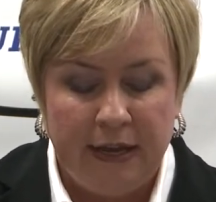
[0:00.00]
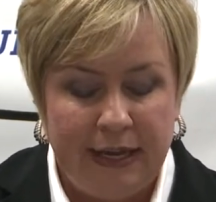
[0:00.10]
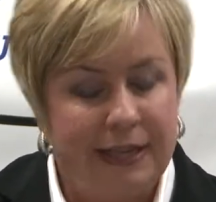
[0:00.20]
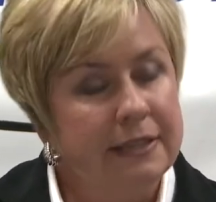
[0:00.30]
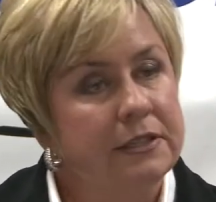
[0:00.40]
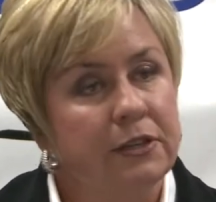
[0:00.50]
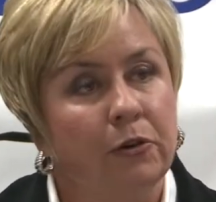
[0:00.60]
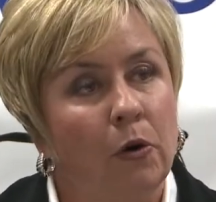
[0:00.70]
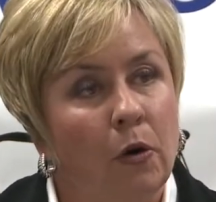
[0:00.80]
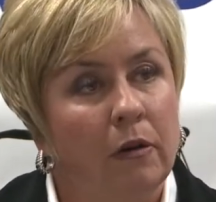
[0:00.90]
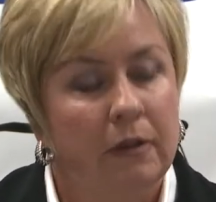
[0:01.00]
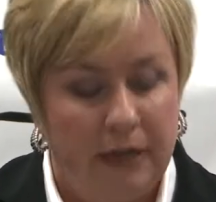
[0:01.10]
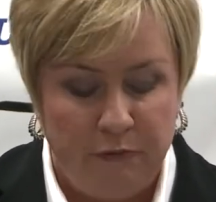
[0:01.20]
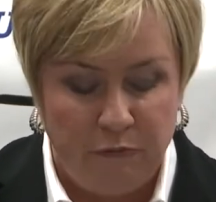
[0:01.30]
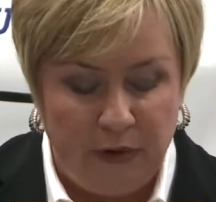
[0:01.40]
can consider oral
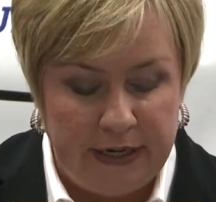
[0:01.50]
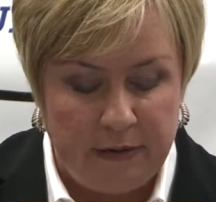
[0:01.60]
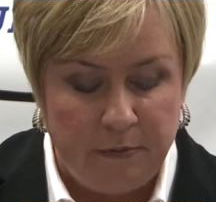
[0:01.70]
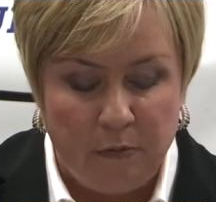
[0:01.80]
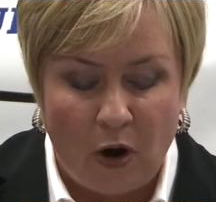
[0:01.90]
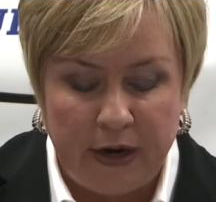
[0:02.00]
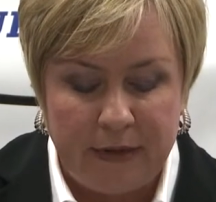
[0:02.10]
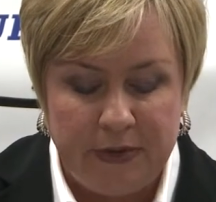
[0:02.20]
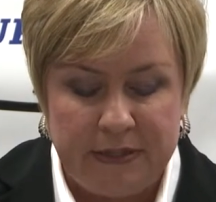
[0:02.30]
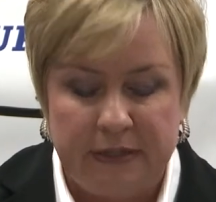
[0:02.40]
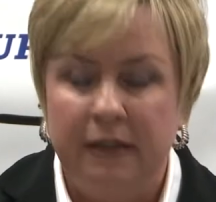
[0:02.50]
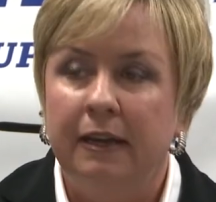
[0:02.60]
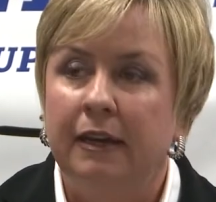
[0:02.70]
and written arguments